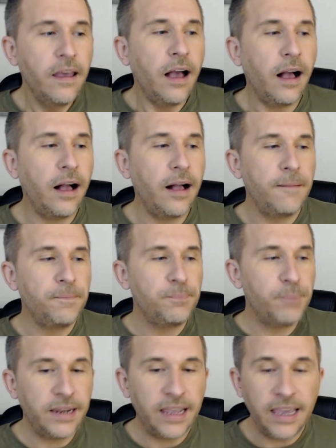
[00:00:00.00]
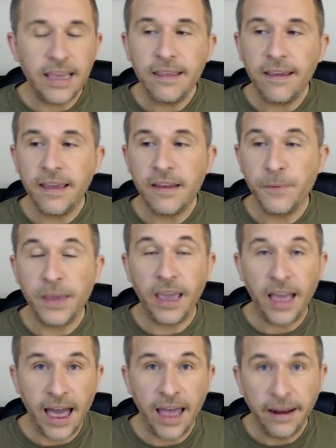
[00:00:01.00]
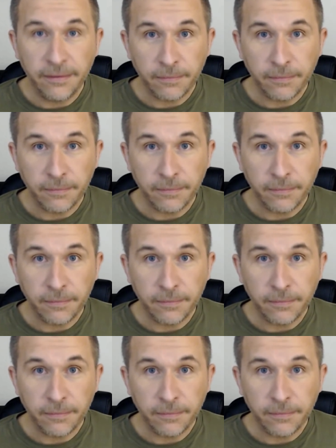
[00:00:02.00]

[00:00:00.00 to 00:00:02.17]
But in the end, we had